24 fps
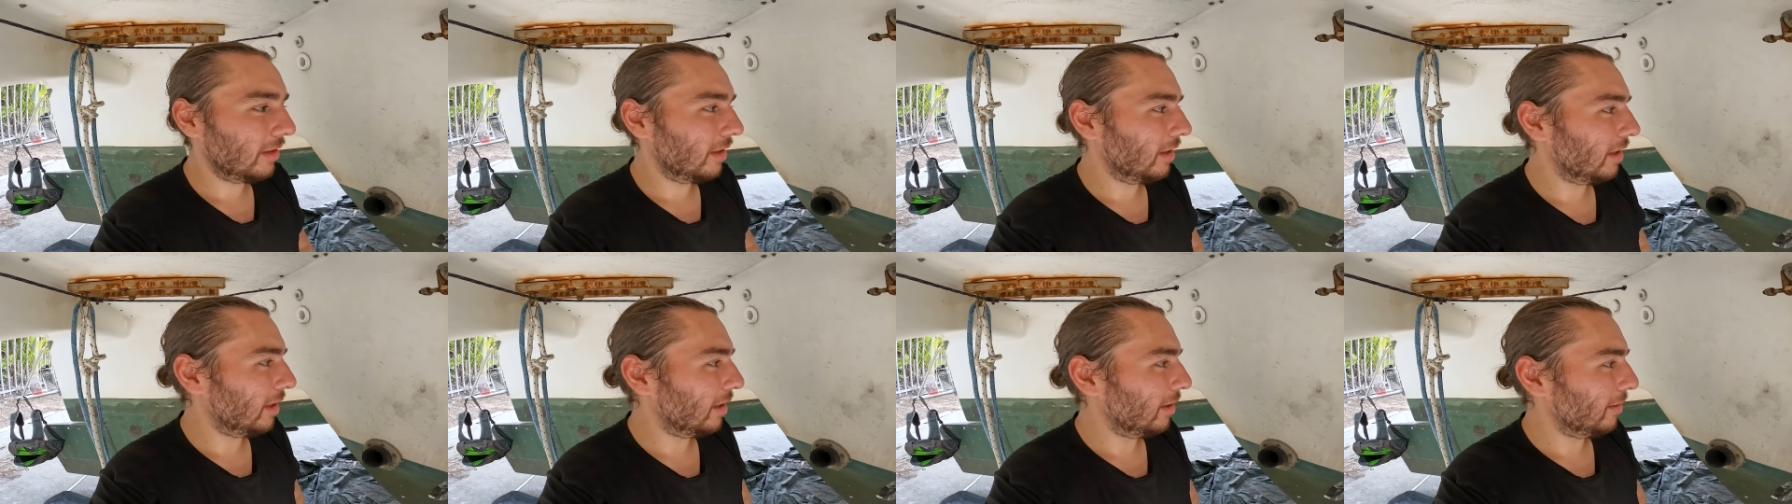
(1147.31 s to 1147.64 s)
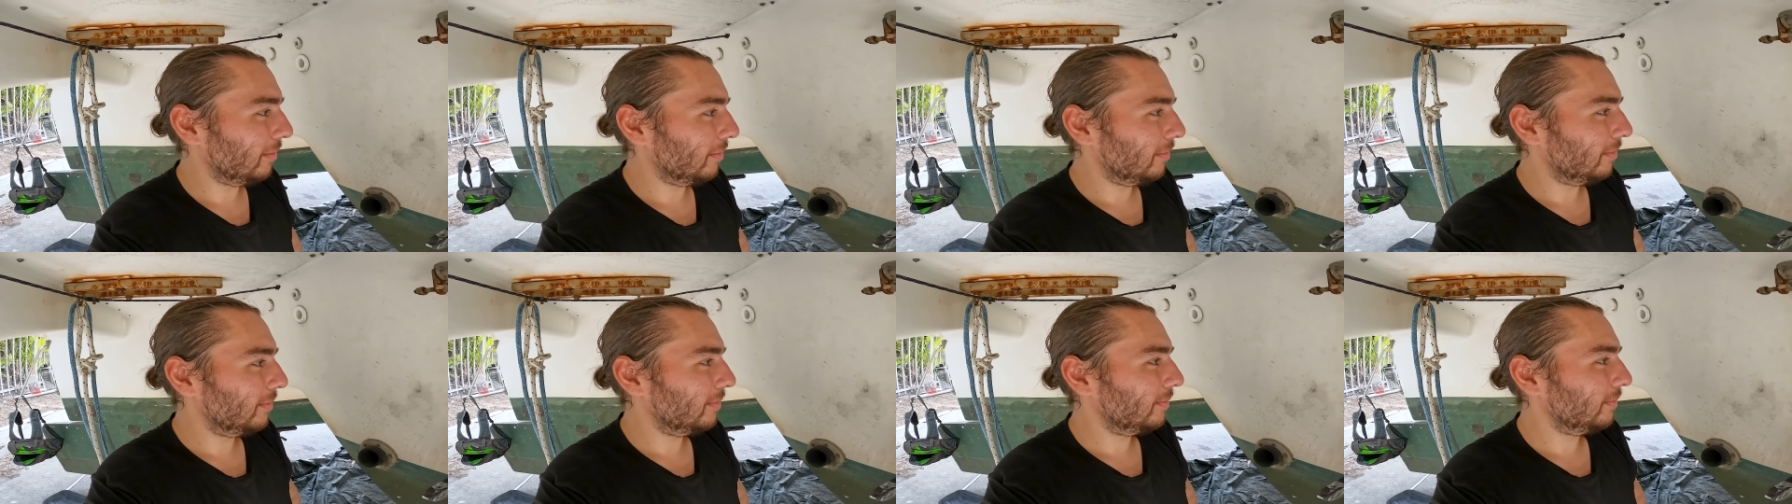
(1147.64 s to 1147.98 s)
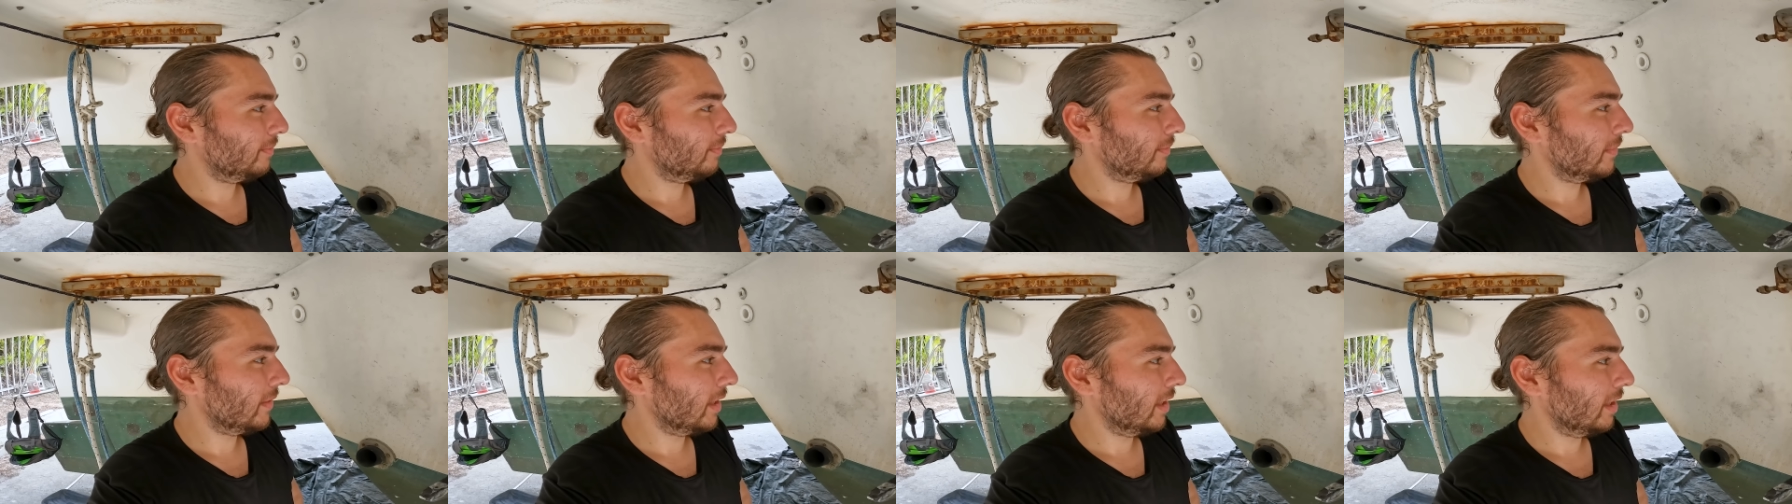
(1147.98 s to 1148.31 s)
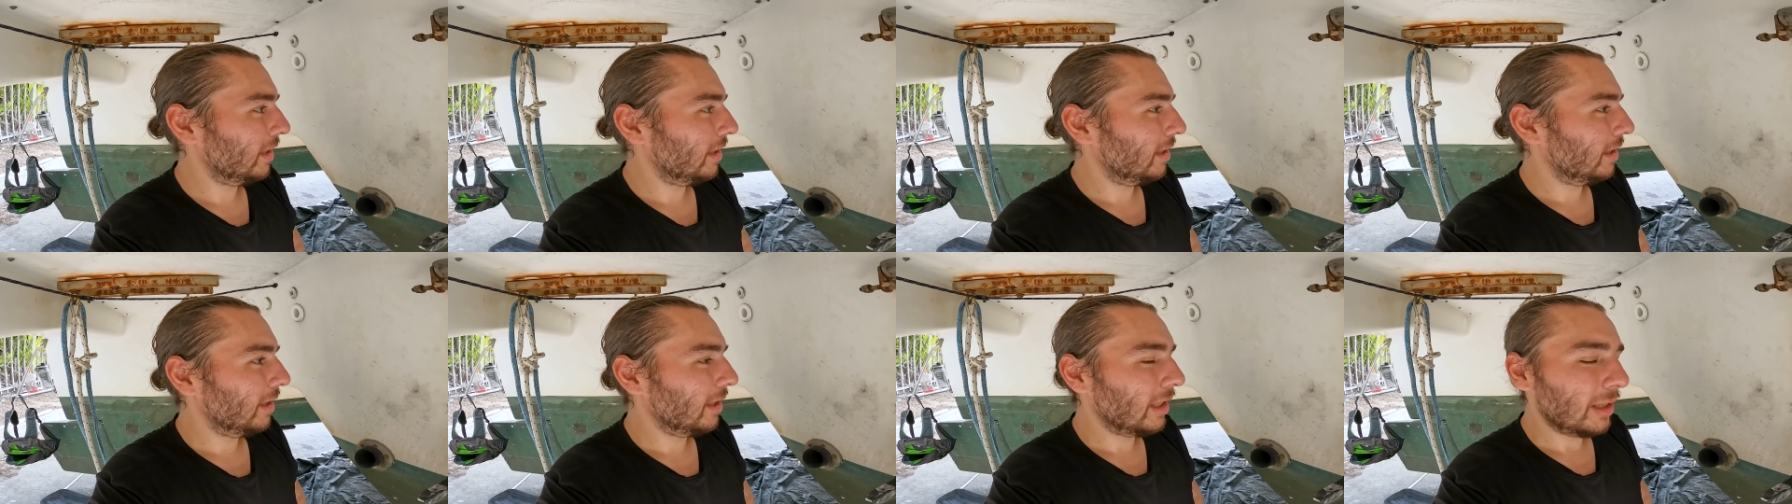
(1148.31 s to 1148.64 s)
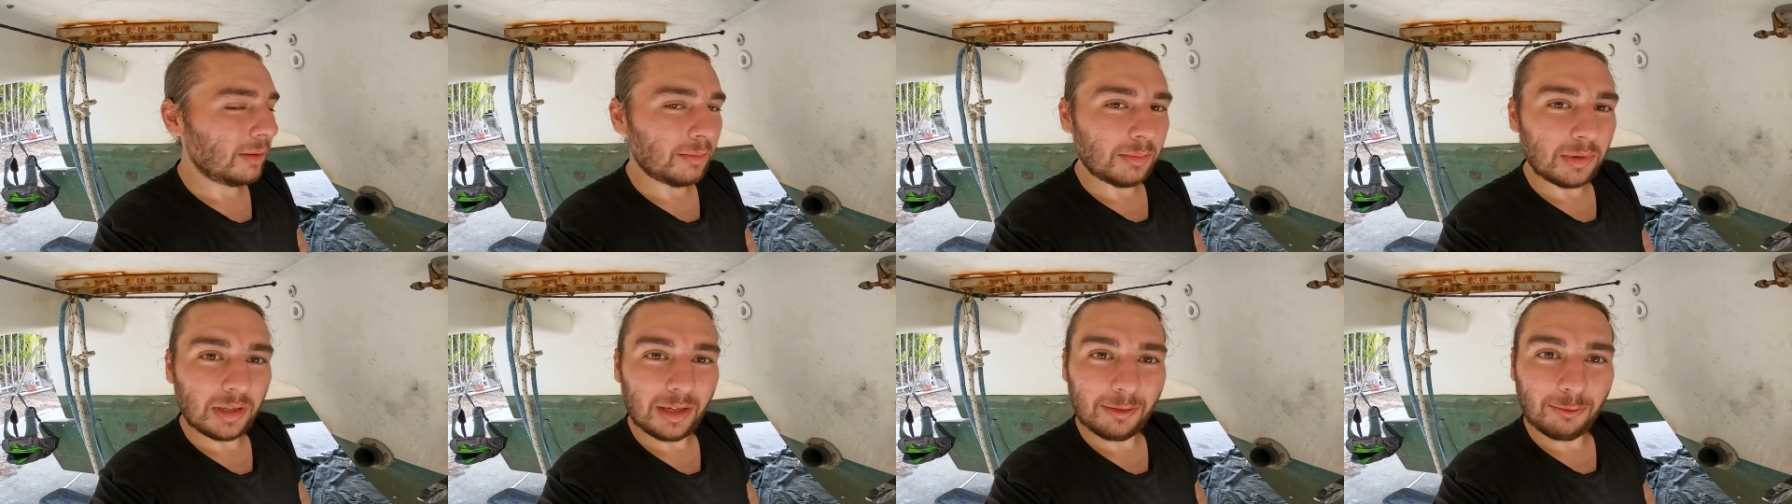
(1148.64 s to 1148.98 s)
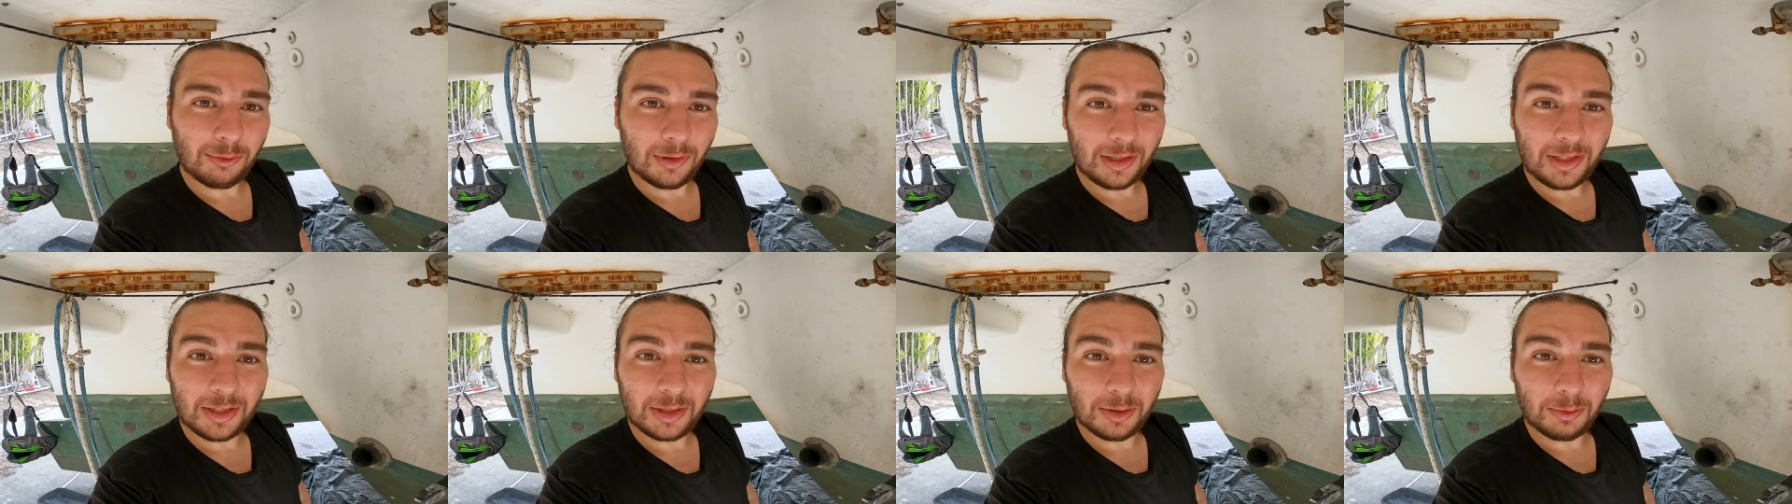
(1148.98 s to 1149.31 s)
Um, but
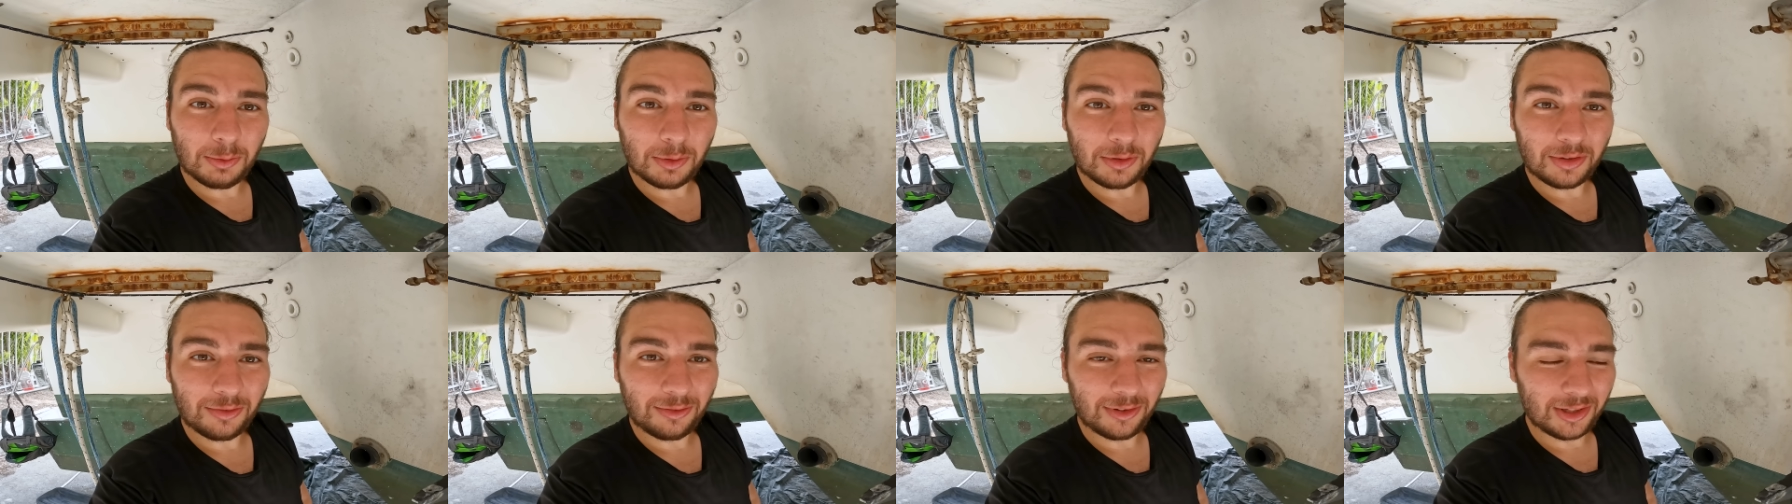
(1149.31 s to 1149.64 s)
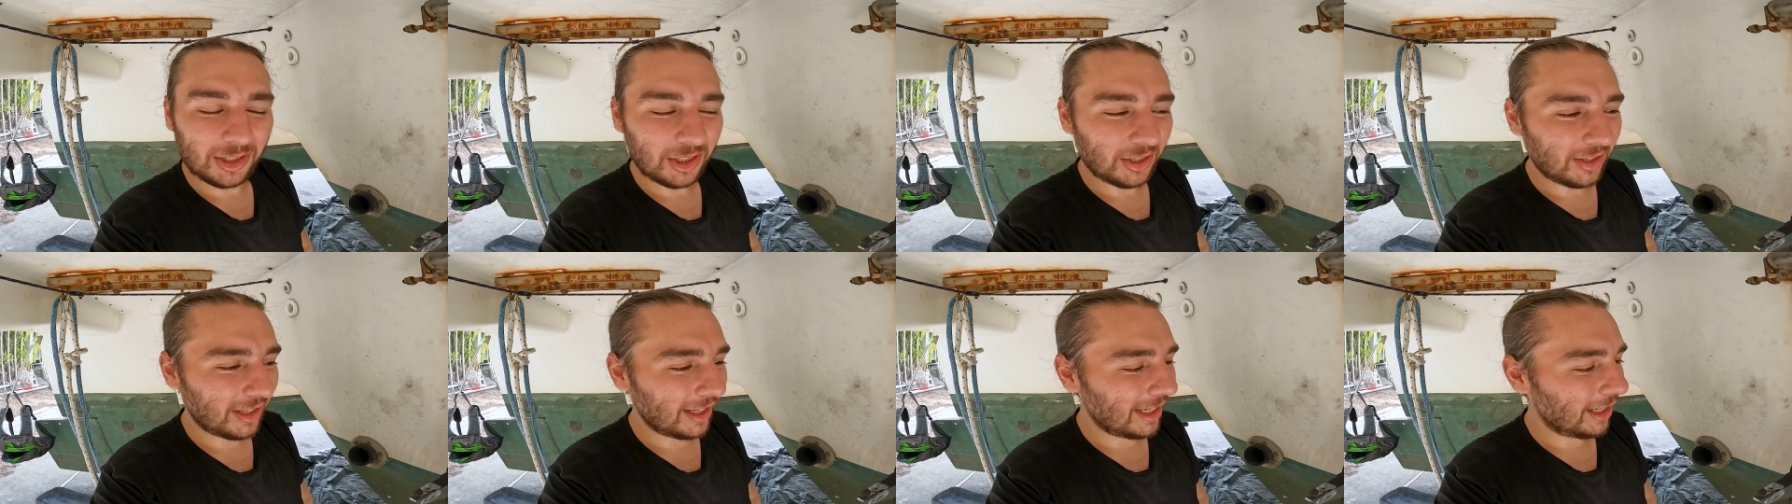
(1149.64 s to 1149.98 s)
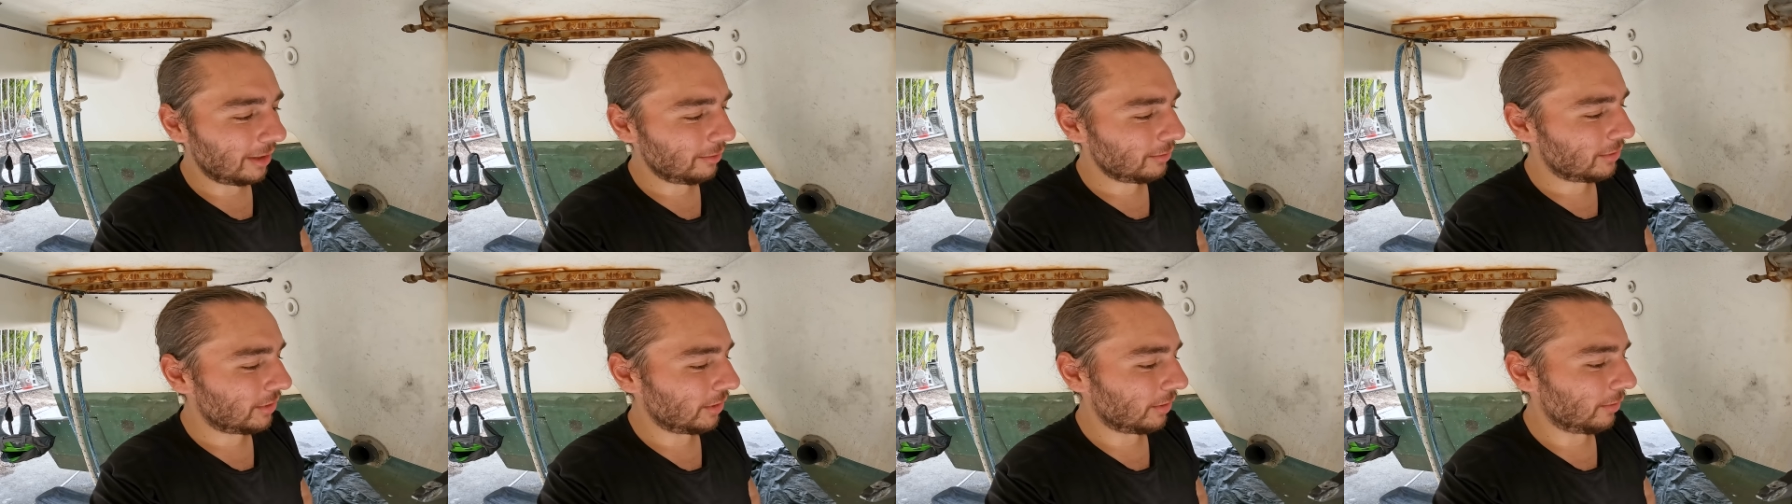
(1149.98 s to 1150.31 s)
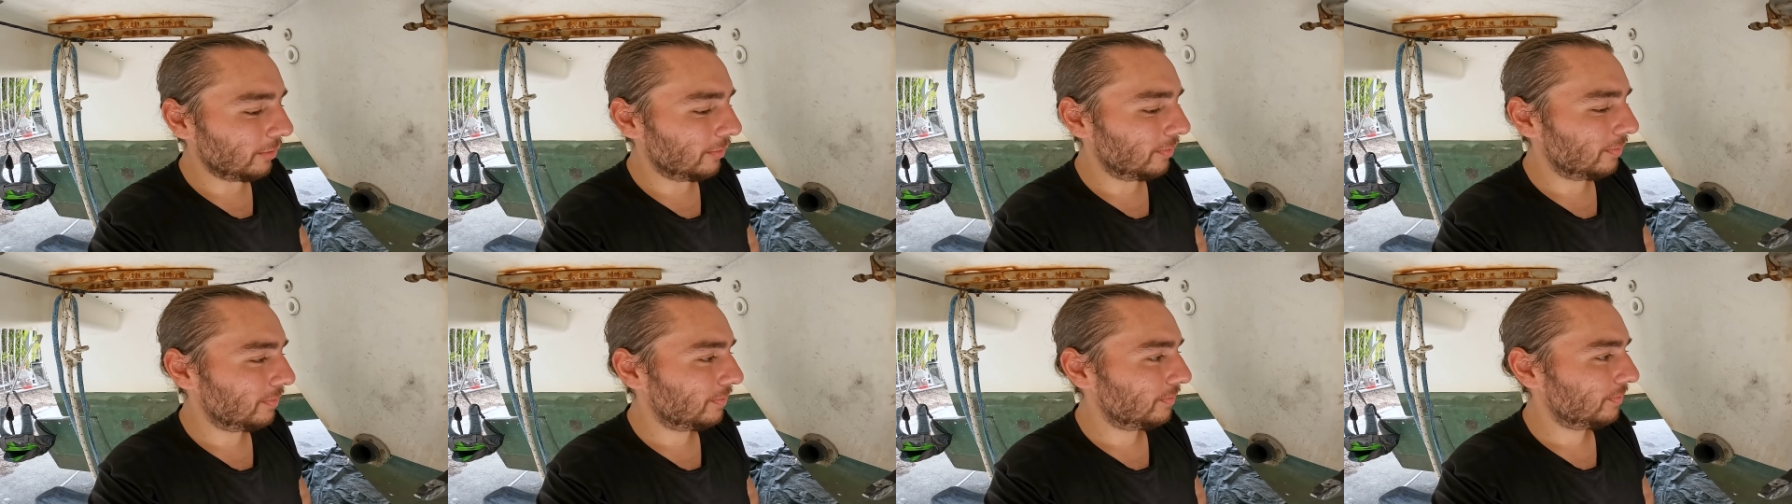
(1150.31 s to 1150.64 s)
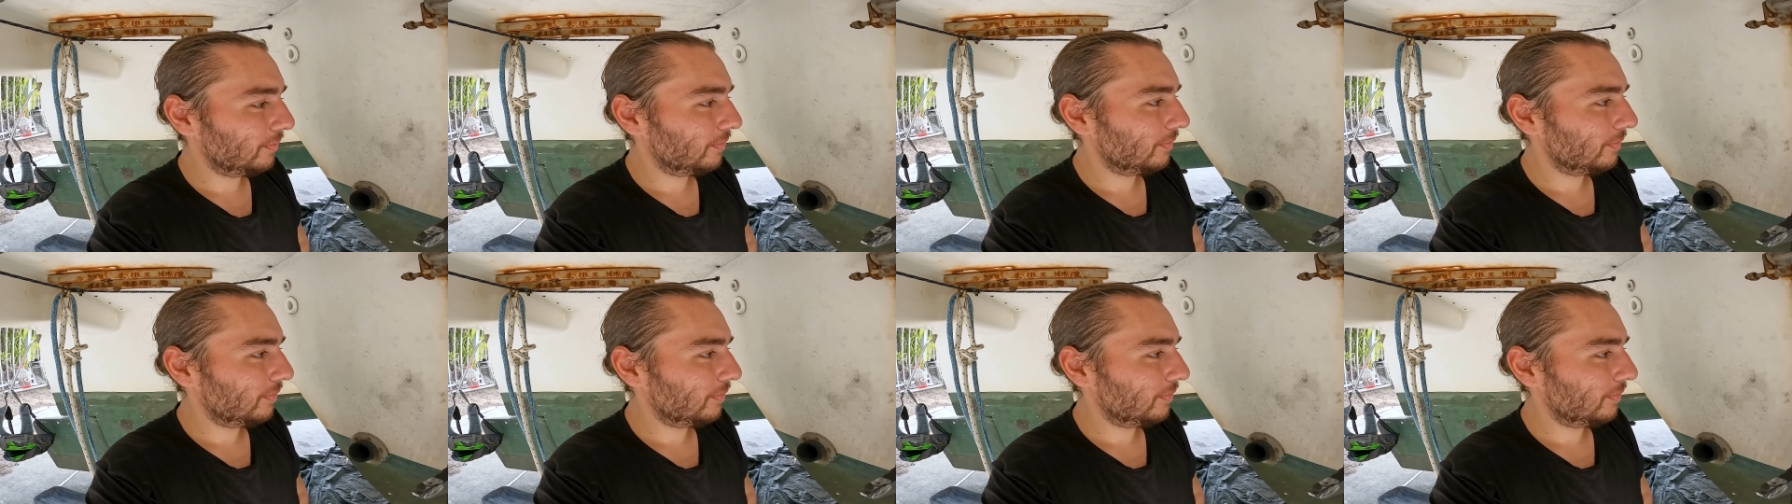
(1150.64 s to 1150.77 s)
if we do, we'll figure that out too.